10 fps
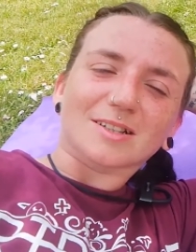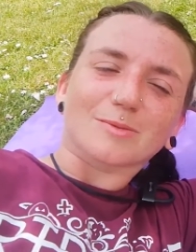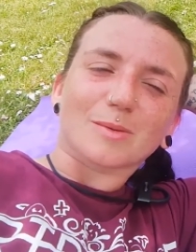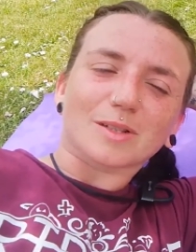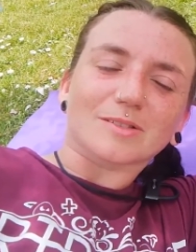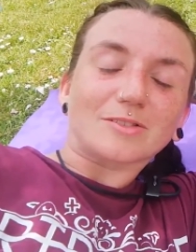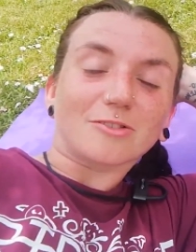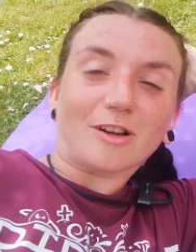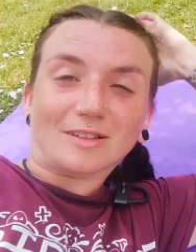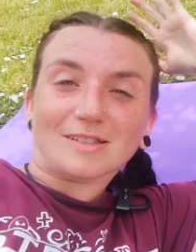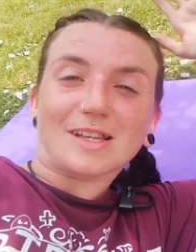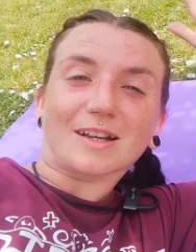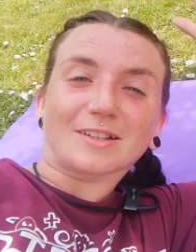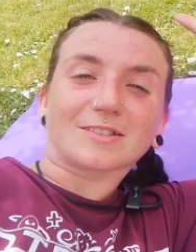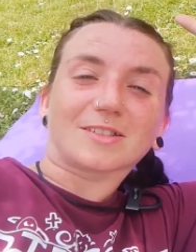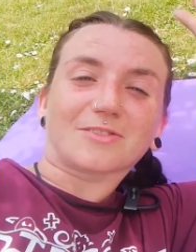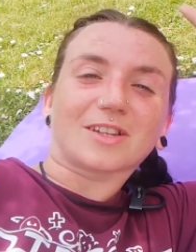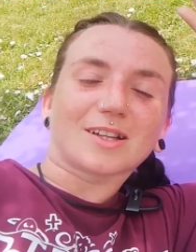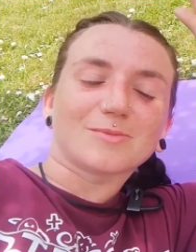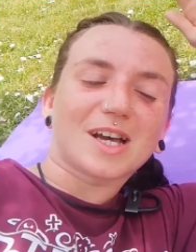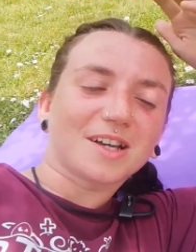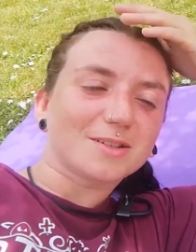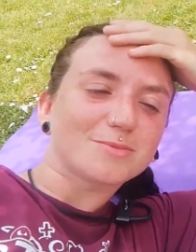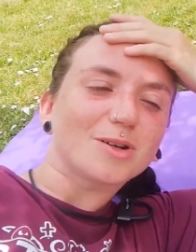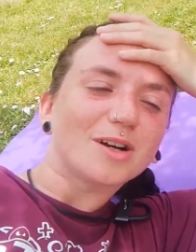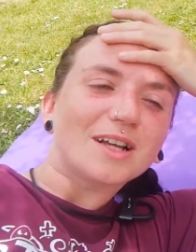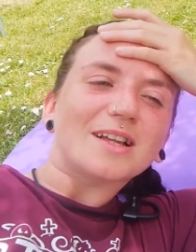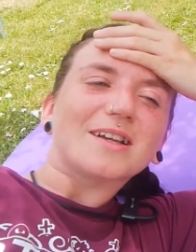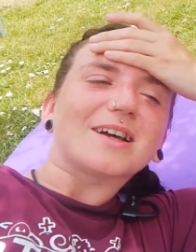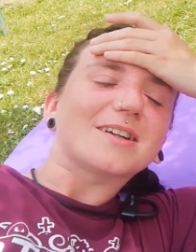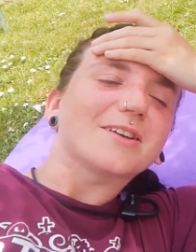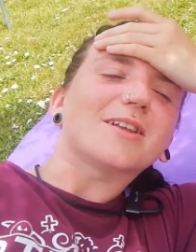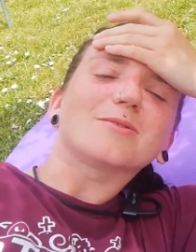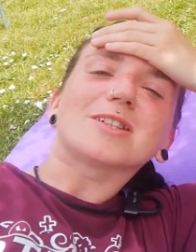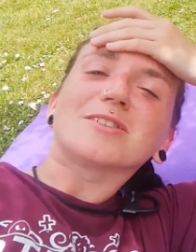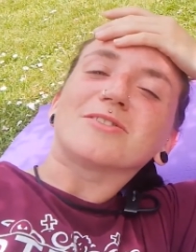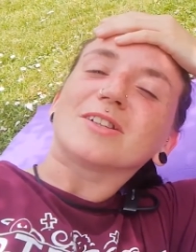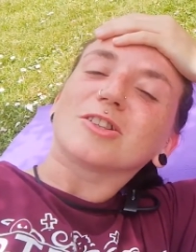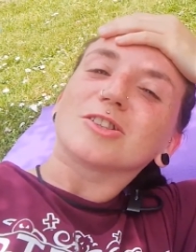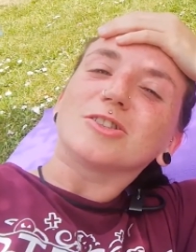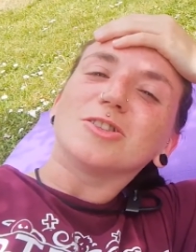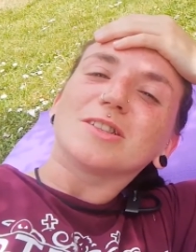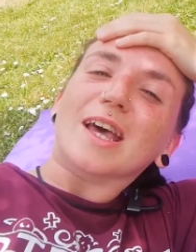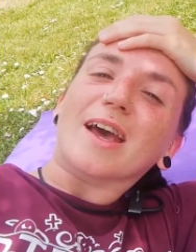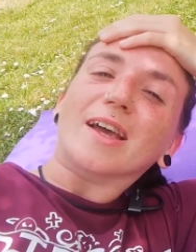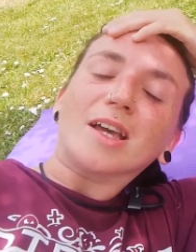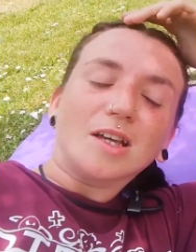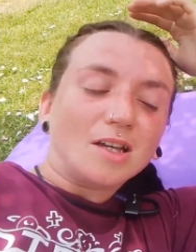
Maybe not at the second because I feel like I'm tired, but I know that I'm going to feel good all day.